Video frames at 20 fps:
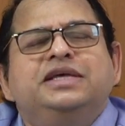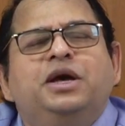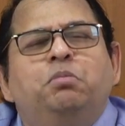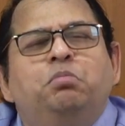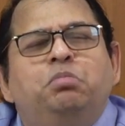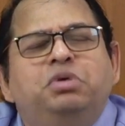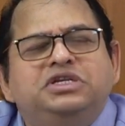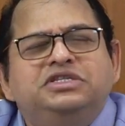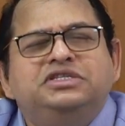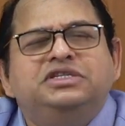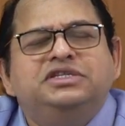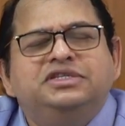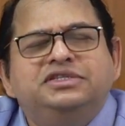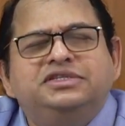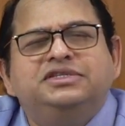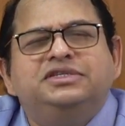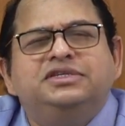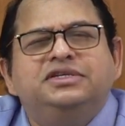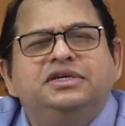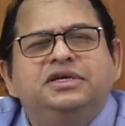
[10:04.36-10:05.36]
a
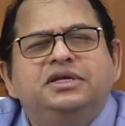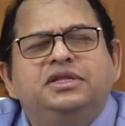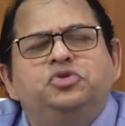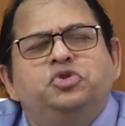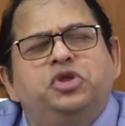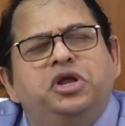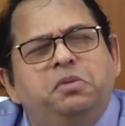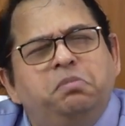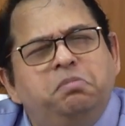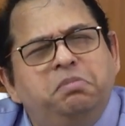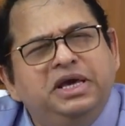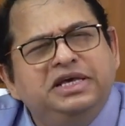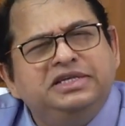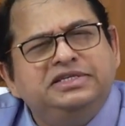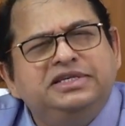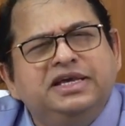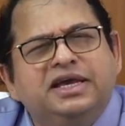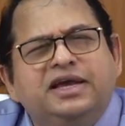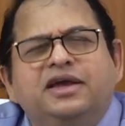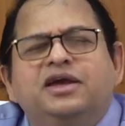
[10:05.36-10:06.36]
business, then
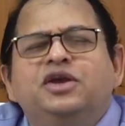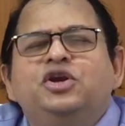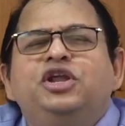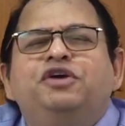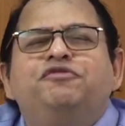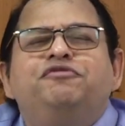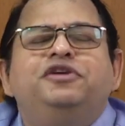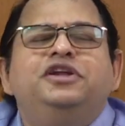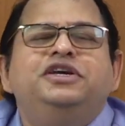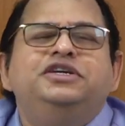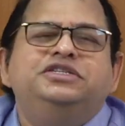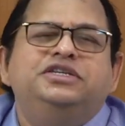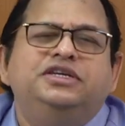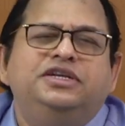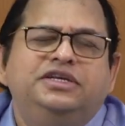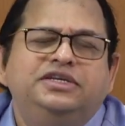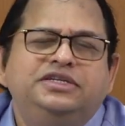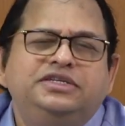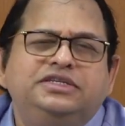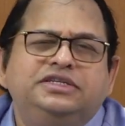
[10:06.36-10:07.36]
basic definition
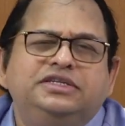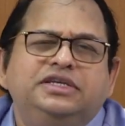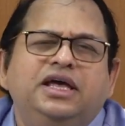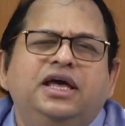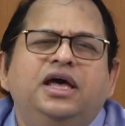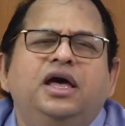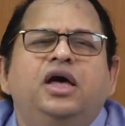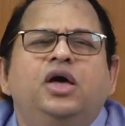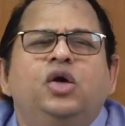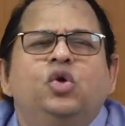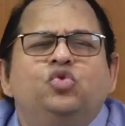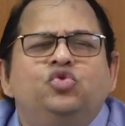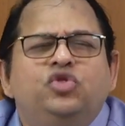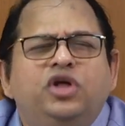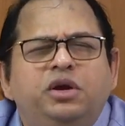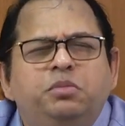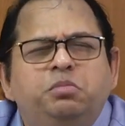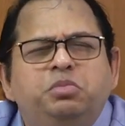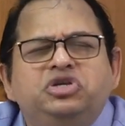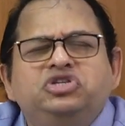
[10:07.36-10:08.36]
is
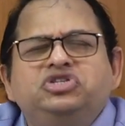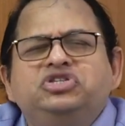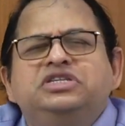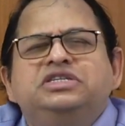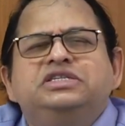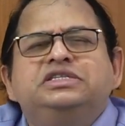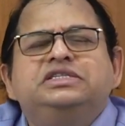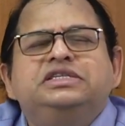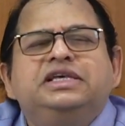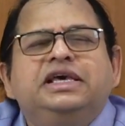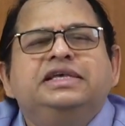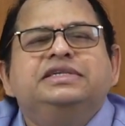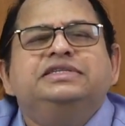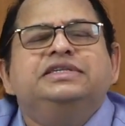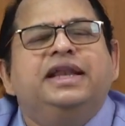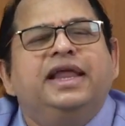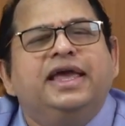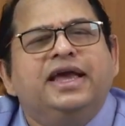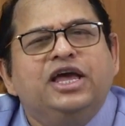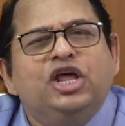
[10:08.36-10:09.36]
that business is
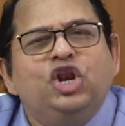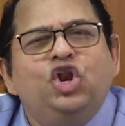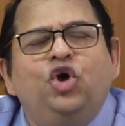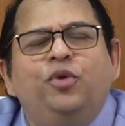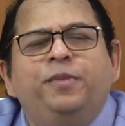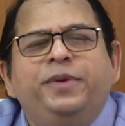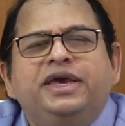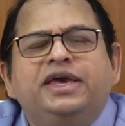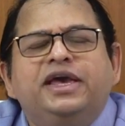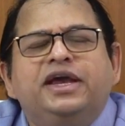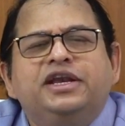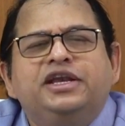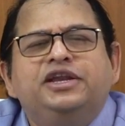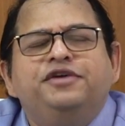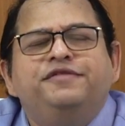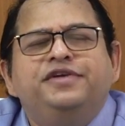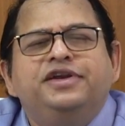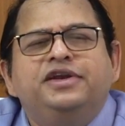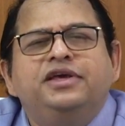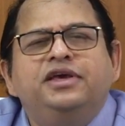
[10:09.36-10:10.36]
an economic
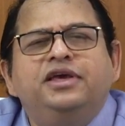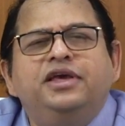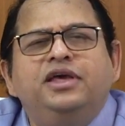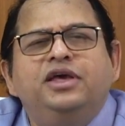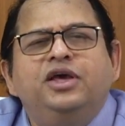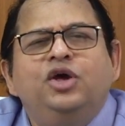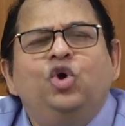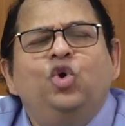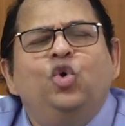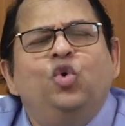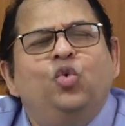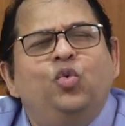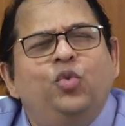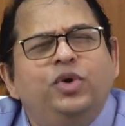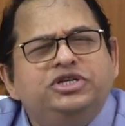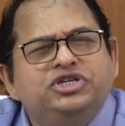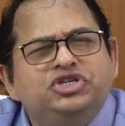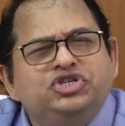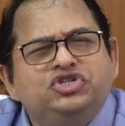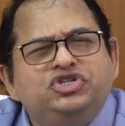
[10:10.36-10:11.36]
activity
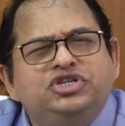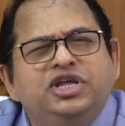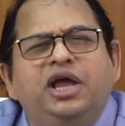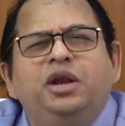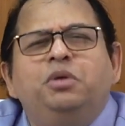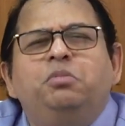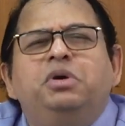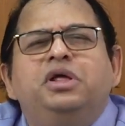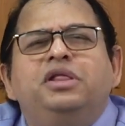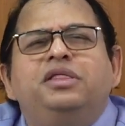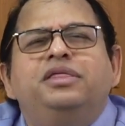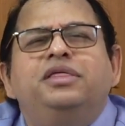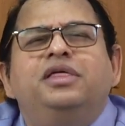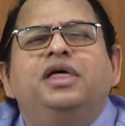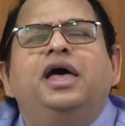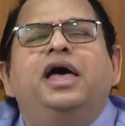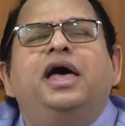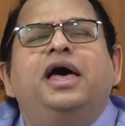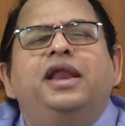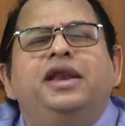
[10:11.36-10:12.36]
which is done with
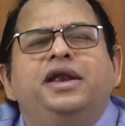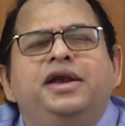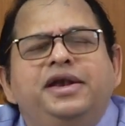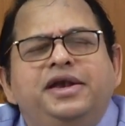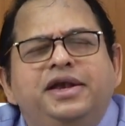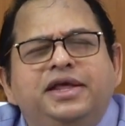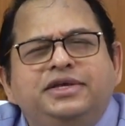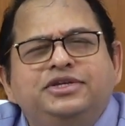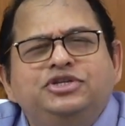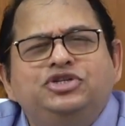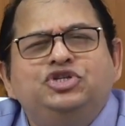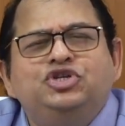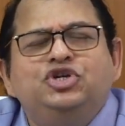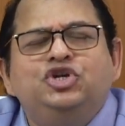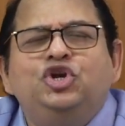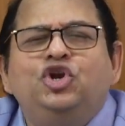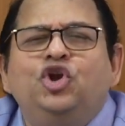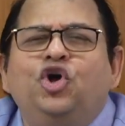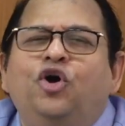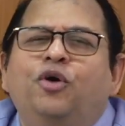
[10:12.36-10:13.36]
an
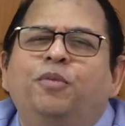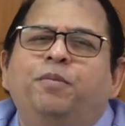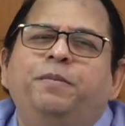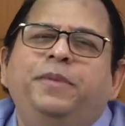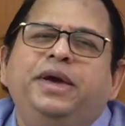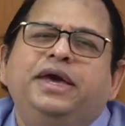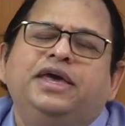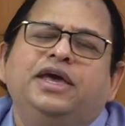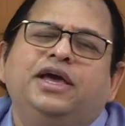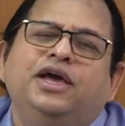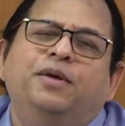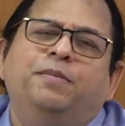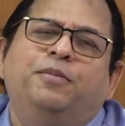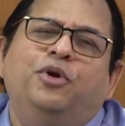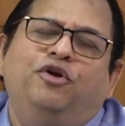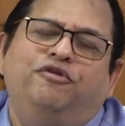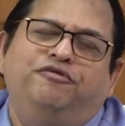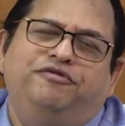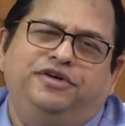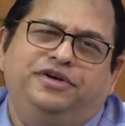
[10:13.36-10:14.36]
intention of making a
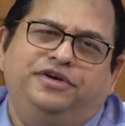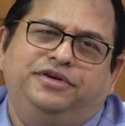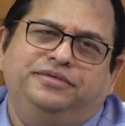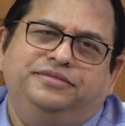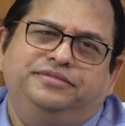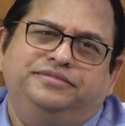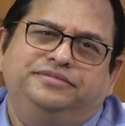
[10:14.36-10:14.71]
profit.